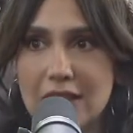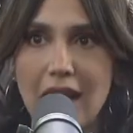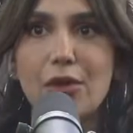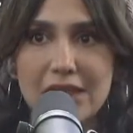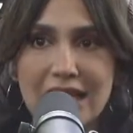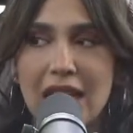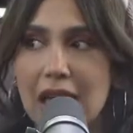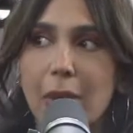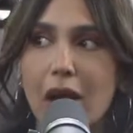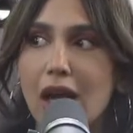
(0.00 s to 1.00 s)
Like, I was in
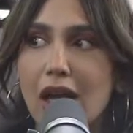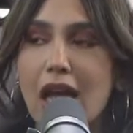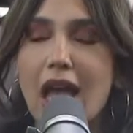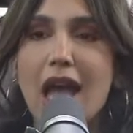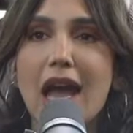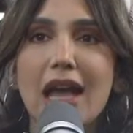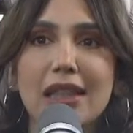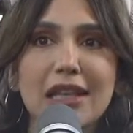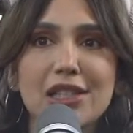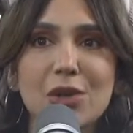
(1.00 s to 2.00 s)
labor.
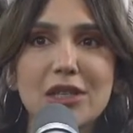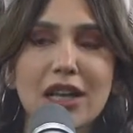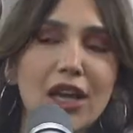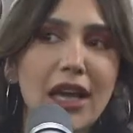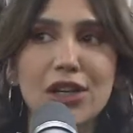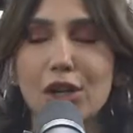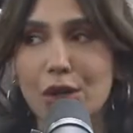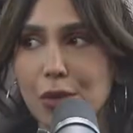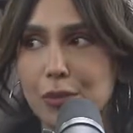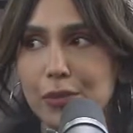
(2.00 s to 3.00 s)
And then so I was like, okay, I'll go
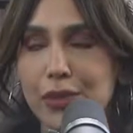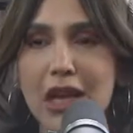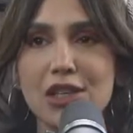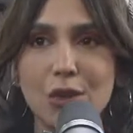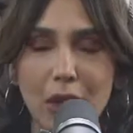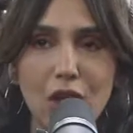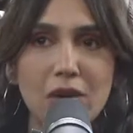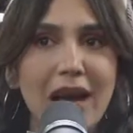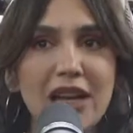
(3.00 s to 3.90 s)
home. So I went home.